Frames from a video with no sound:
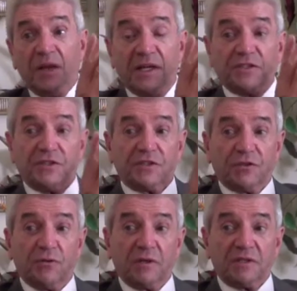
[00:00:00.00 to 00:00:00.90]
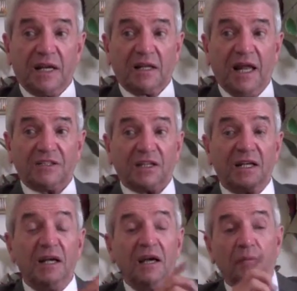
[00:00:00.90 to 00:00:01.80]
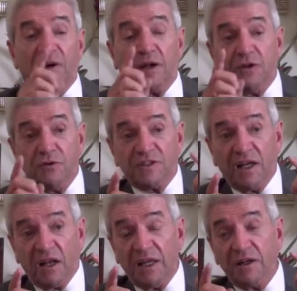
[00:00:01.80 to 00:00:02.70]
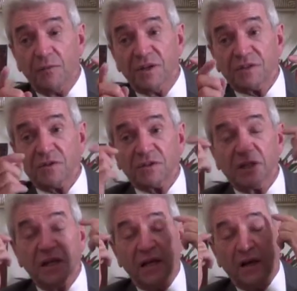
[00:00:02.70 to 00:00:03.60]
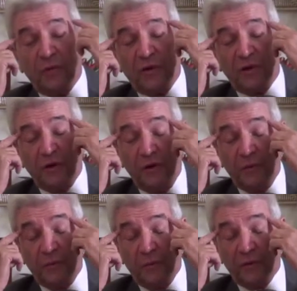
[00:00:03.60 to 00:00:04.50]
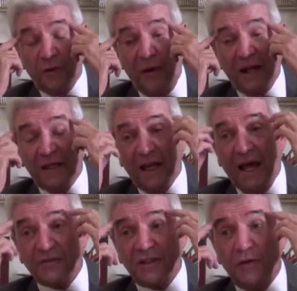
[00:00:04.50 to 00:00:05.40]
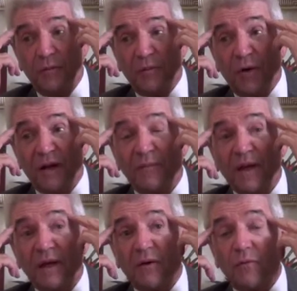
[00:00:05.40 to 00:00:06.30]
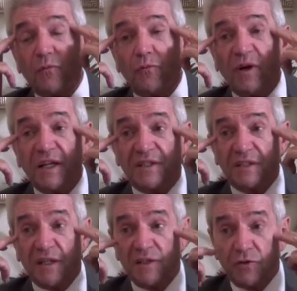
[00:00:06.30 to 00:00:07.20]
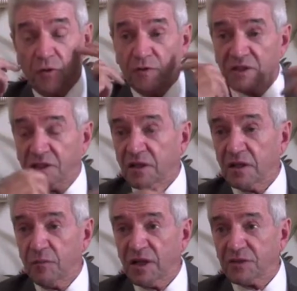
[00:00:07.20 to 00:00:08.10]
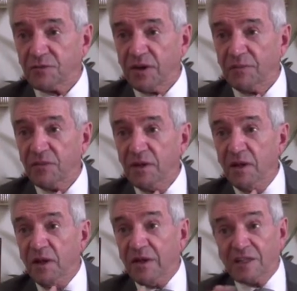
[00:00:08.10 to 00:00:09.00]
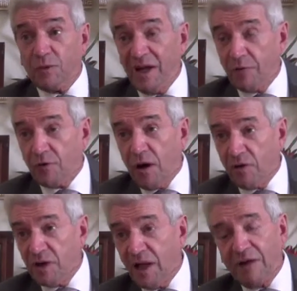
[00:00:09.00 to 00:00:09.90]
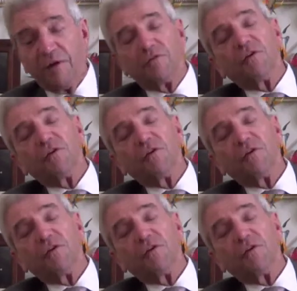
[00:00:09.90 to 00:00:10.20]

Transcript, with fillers: it's a deterrent psychologically. But UCLA did research. When the human, when the body laughs, the human brain releases endorphins into the bloodstream. That's why after a hearty laugh, after